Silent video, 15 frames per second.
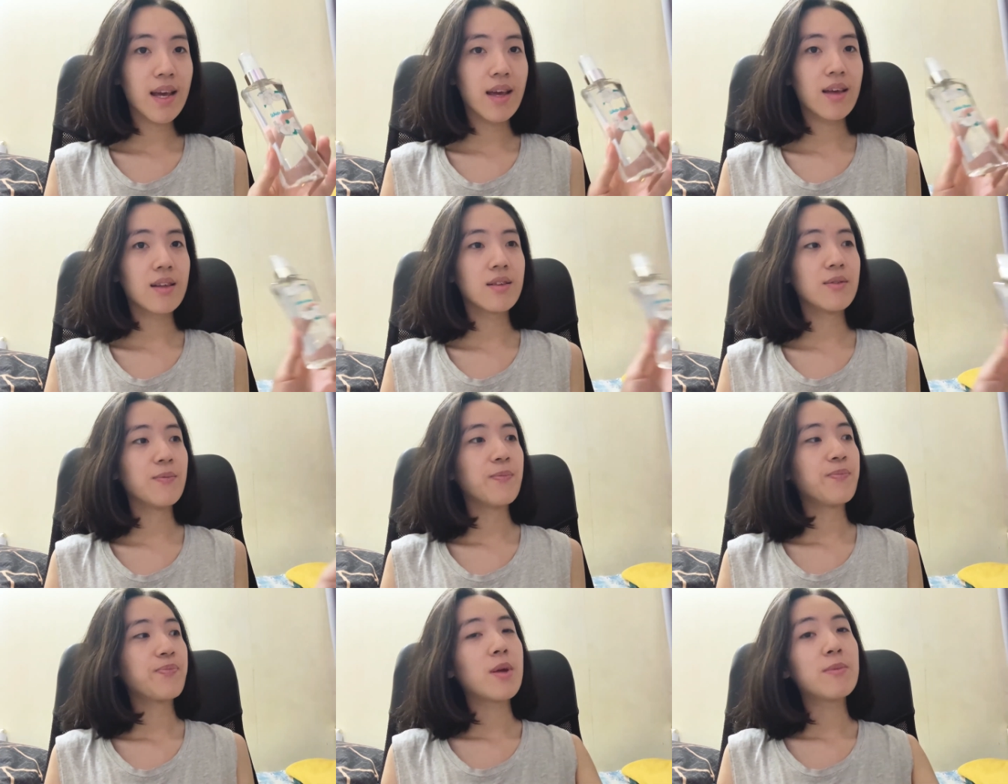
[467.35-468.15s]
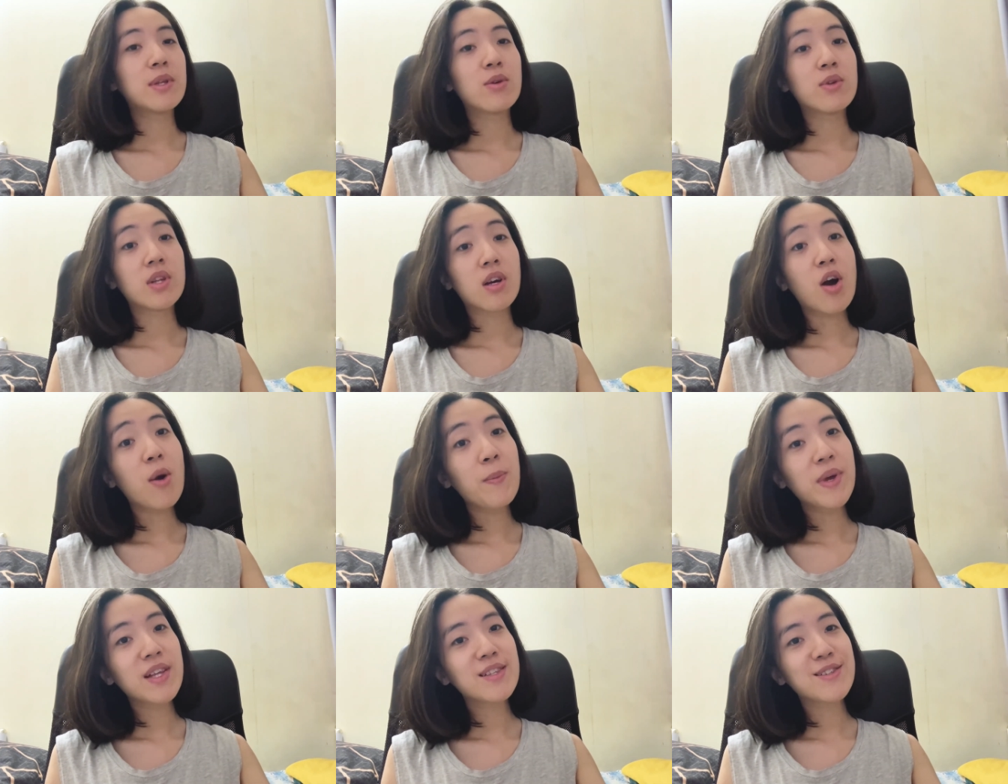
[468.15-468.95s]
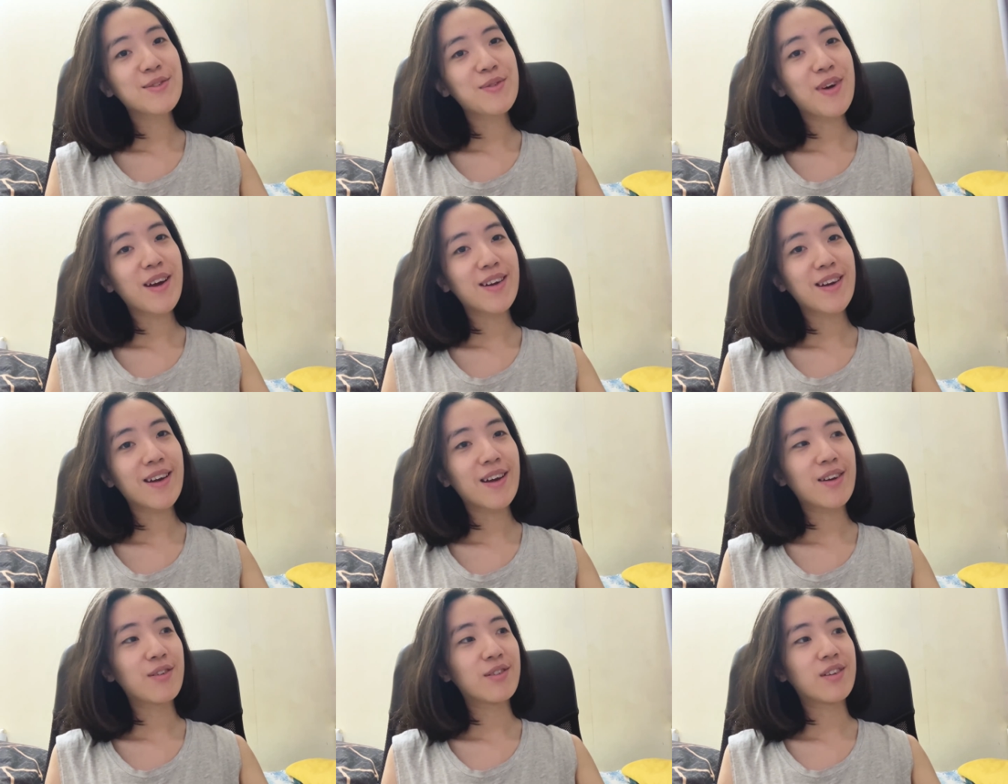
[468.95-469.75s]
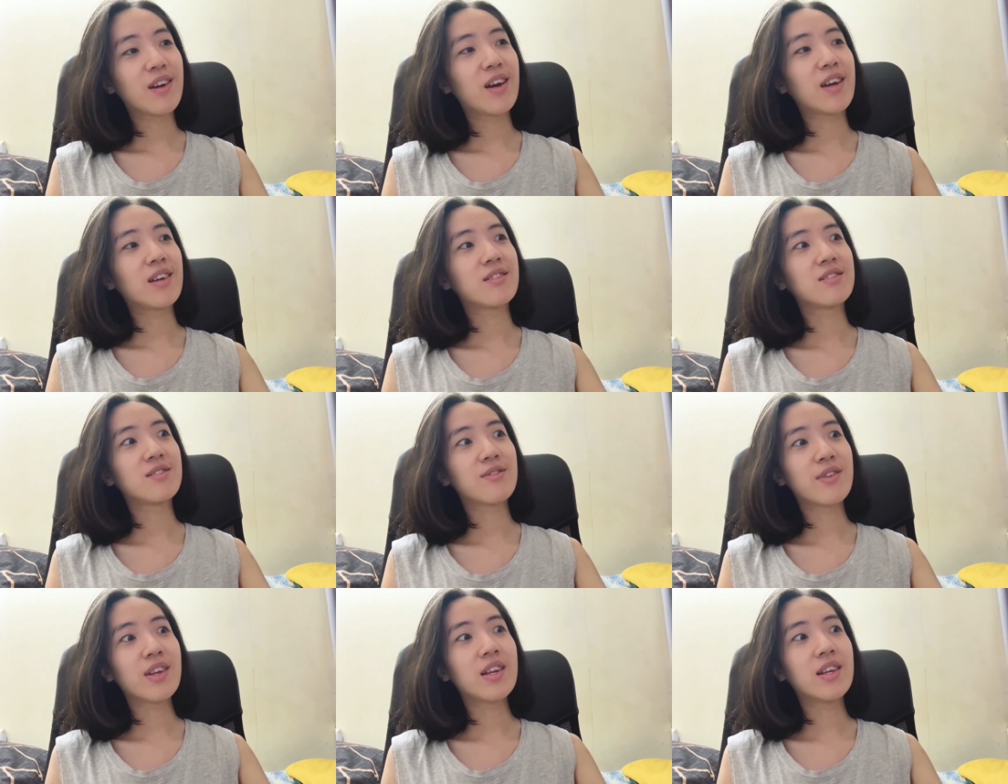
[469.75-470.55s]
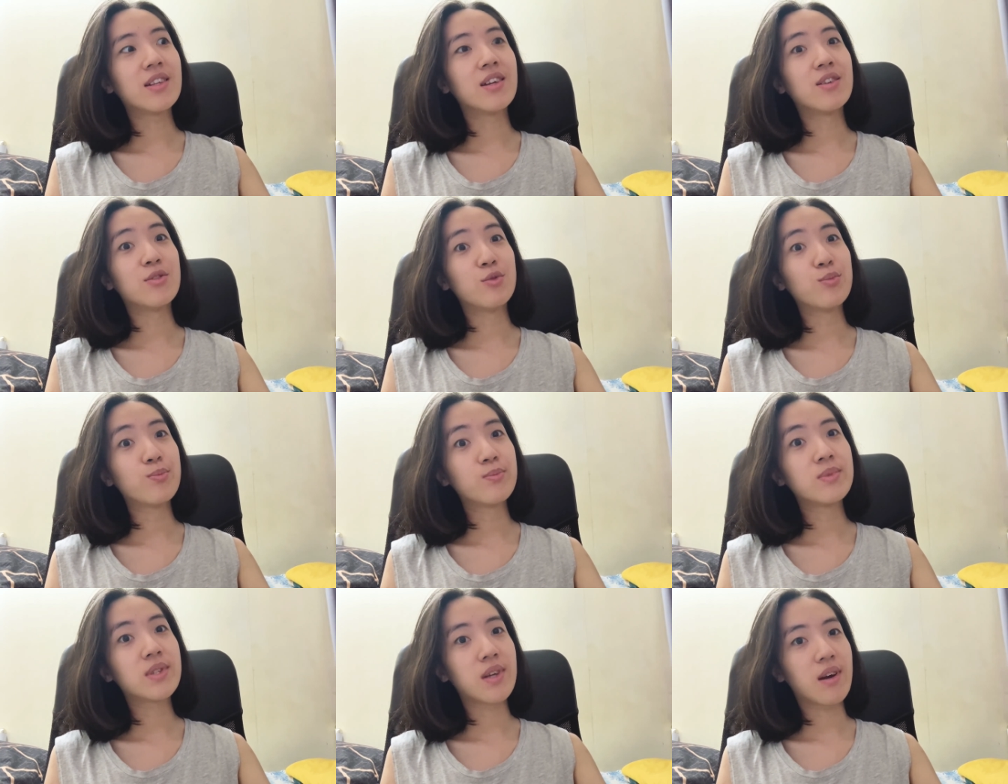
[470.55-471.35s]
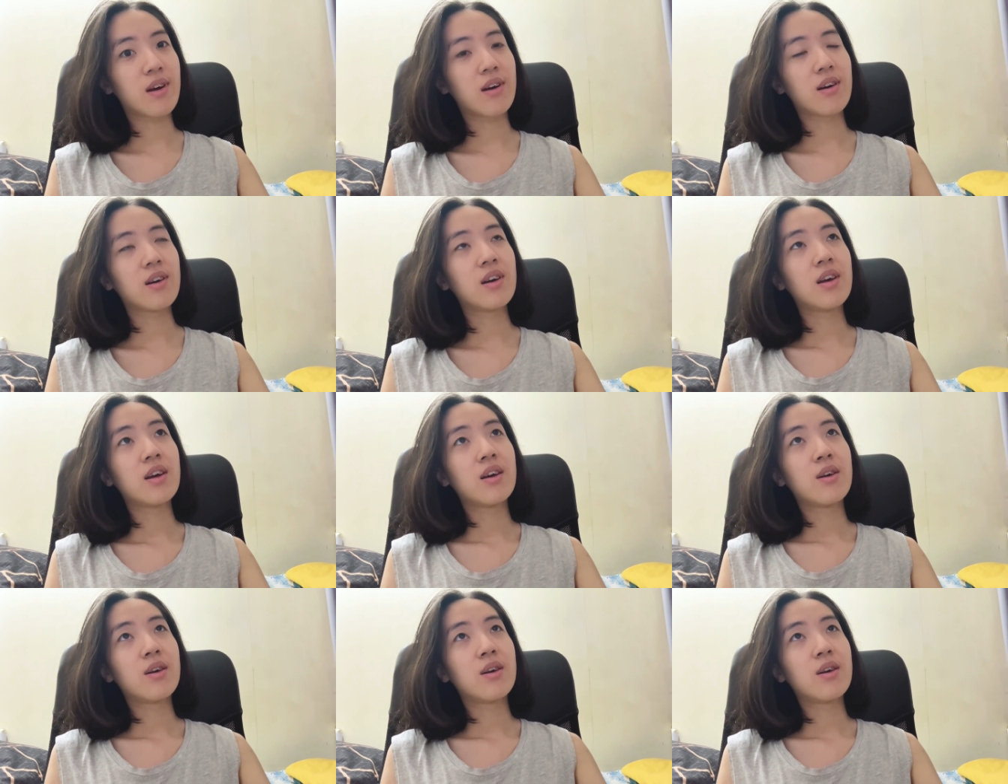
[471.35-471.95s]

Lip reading: And let me know in the comments kung agree kayo na it's really the dupe sa